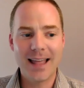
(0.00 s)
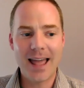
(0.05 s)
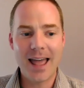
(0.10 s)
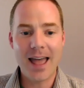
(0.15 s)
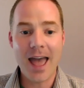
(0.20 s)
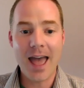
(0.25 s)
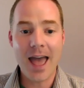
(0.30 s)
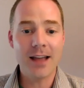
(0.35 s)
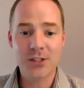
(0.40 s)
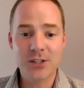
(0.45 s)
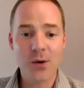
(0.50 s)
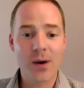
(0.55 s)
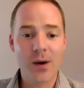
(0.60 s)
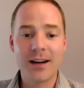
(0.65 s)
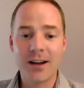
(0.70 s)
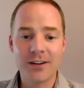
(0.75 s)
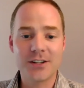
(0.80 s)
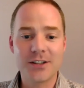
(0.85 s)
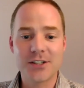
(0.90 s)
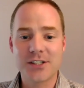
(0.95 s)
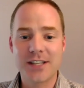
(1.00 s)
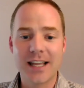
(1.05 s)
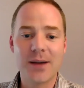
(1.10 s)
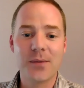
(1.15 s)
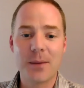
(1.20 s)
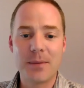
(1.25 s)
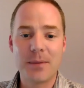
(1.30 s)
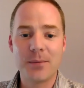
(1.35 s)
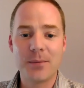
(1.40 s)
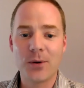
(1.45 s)
So I understand why
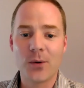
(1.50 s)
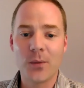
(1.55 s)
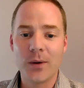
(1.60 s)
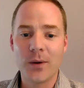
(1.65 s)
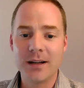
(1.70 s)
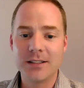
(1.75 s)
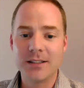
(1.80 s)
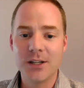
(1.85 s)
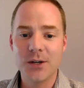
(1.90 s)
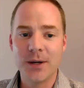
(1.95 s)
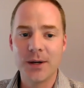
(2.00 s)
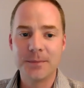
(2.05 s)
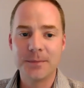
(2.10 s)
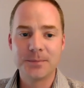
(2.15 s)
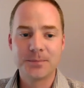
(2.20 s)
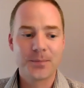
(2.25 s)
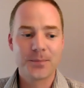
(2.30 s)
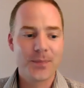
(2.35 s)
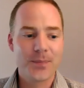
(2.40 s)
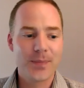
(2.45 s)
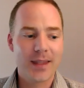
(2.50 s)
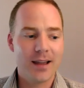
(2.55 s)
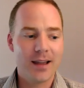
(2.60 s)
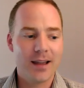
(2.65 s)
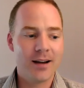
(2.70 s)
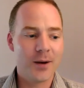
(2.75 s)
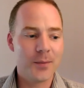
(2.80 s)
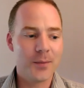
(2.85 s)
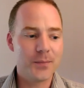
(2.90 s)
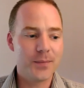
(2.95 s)
people don't want to do it.
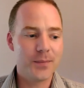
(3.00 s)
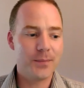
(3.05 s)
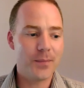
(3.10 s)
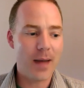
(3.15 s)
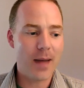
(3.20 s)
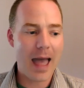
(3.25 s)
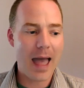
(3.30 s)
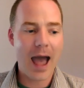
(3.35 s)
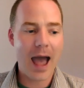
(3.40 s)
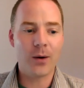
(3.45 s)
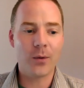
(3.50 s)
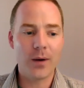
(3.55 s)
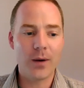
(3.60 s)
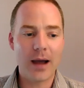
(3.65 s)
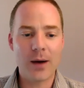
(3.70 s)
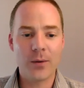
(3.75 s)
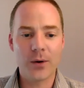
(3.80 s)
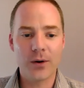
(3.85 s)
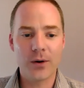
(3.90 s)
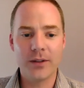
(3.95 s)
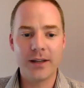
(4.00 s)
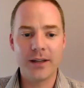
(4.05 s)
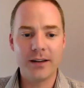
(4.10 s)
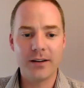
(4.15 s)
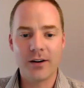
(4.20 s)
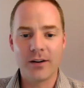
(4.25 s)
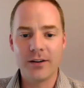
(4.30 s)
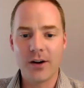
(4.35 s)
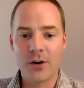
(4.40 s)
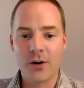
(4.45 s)
How early
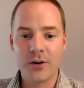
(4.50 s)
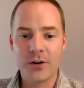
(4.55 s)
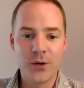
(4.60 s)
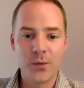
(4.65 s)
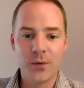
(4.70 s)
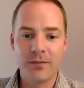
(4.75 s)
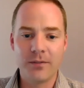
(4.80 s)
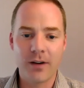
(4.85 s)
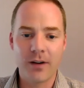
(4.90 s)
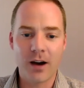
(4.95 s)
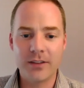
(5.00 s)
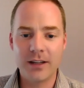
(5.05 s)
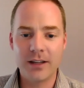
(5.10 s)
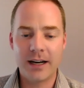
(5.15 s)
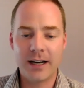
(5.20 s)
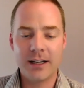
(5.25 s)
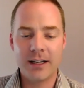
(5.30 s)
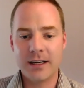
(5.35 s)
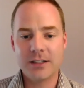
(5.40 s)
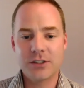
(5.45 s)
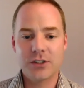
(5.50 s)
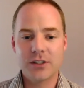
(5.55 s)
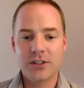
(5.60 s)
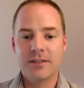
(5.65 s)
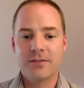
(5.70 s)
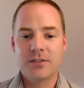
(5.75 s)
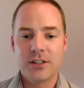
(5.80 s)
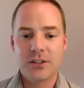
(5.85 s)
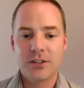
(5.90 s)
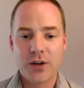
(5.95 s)
are you involved in any
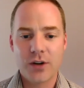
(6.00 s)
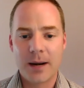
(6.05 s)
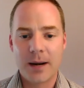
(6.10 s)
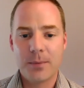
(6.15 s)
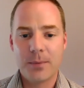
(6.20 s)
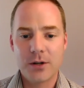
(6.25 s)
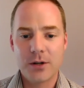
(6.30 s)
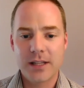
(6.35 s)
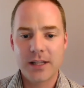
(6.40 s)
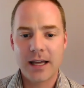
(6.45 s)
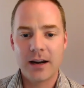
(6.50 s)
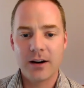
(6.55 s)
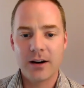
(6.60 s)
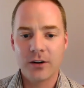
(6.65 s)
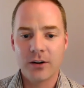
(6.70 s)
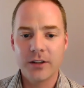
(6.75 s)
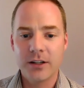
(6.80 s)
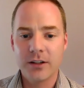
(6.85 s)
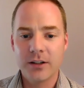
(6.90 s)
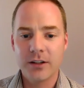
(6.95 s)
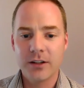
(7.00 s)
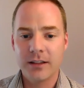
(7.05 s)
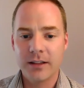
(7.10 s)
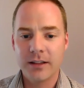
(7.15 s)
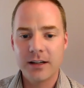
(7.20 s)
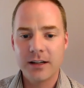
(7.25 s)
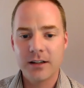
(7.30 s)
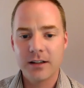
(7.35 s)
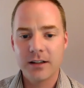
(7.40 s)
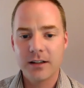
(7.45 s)
initiatives to try to push that earlier than
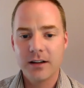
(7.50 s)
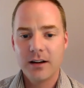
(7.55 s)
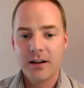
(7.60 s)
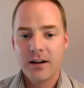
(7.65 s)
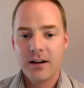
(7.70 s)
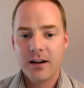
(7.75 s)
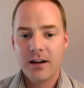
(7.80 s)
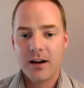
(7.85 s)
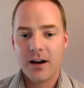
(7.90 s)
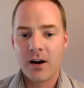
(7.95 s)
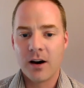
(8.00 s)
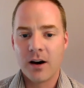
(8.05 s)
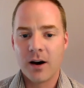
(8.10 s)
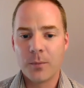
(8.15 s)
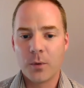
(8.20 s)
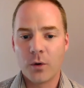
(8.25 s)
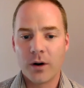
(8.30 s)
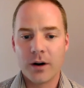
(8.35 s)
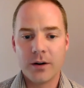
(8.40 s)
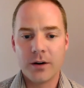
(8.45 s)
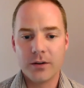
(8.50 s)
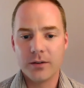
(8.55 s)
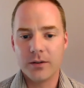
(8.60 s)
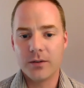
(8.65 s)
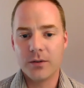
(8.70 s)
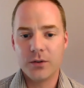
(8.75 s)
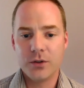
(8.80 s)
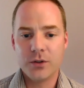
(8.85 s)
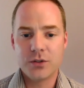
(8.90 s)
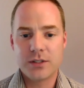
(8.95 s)
later? Or are
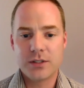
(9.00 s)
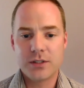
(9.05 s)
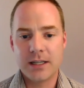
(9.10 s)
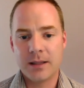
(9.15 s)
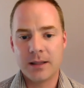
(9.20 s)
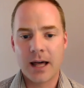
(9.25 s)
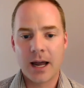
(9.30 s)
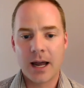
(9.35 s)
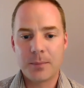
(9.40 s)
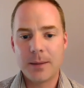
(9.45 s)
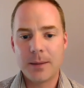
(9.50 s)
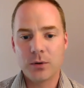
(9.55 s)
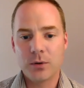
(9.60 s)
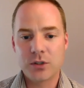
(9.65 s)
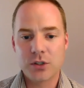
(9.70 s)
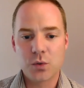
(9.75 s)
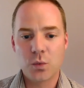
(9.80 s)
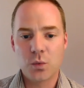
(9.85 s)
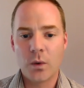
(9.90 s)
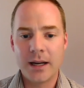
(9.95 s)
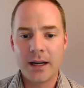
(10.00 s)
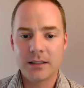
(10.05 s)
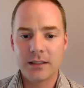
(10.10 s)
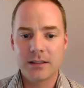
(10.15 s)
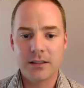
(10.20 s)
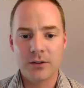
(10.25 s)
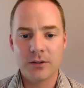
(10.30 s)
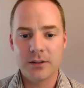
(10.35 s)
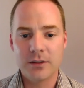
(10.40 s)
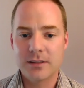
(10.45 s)
you seeing a lot of people just waiting
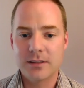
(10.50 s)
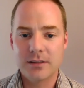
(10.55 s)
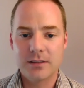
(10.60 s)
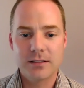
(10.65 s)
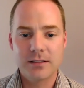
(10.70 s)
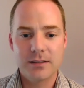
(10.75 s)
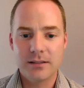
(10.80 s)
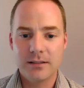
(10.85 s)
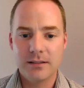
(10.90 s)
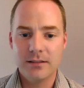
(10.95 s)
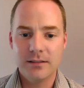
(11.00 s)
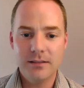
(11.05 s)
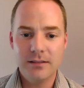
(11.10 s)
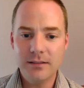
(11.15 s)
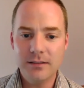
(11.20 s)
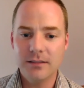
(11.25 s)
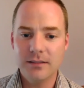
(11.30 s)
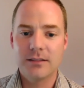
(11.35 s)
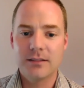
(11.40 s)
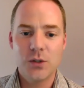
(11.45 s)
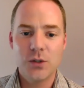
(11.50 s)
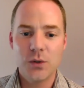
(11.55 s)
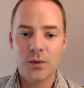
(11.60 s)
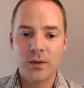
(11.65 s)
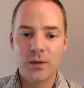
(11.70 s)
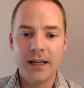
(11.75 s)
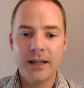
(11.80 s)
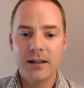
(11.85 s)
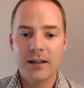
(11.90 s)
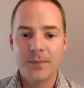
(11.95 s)
till it's too
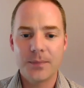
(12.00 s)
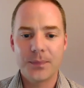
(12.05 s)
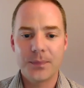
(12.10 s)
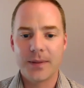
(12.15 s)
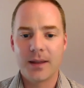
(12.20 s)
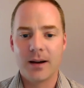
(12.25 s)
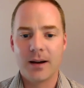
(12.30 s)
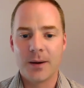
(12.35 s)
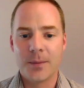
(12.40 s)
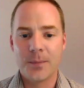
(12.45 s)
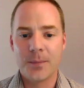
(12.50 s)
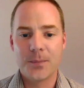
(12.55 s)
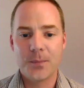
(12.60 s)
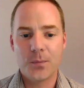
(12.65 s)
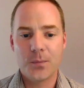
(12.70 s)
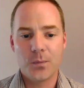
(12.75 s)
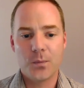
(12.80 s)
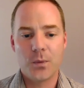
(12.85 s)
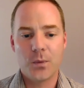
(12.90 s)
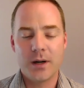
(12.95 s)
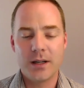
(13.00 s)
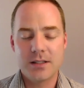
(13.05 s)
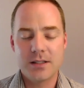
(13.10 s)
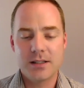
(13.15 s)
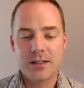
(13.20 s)
late? What are you seeing?